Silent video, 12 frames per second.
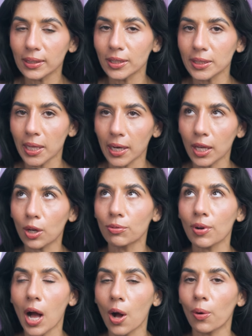understanding of
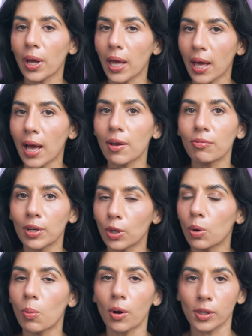how AI
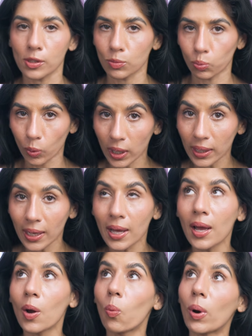video models work,
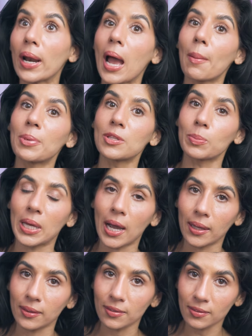what happens
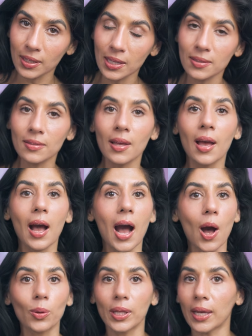behind the scenes,
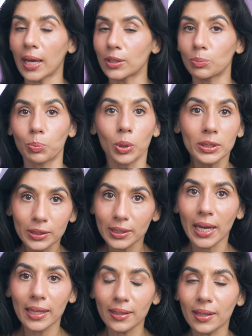how they get put
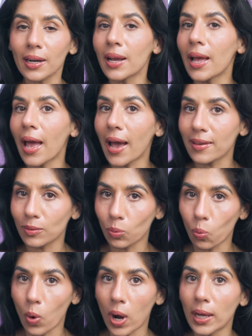together as
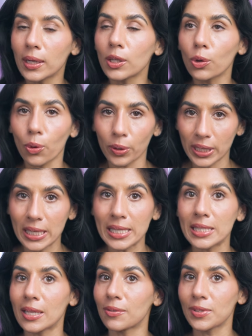one
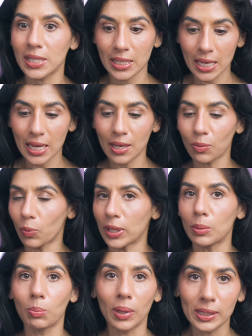cohesive scene
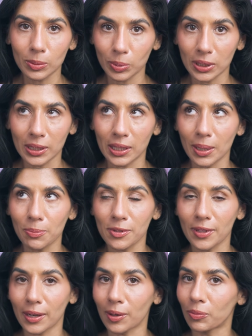with multiple clips
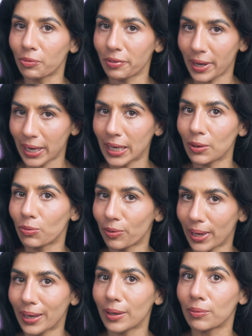that are very,
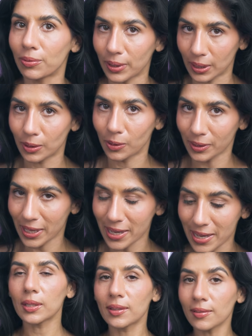very real
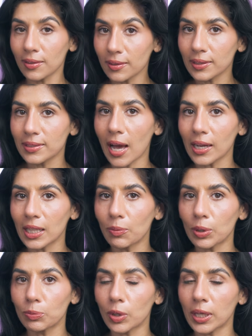looking. This is exactly
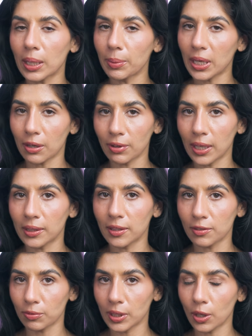what we're going to be covering in
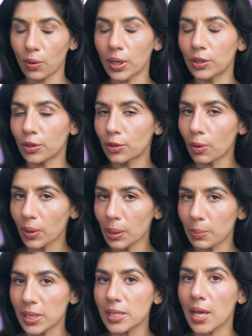this video, and you don't want to
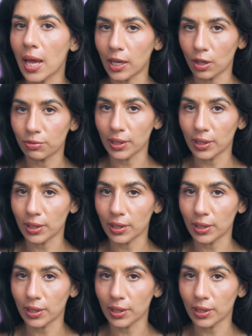miss any of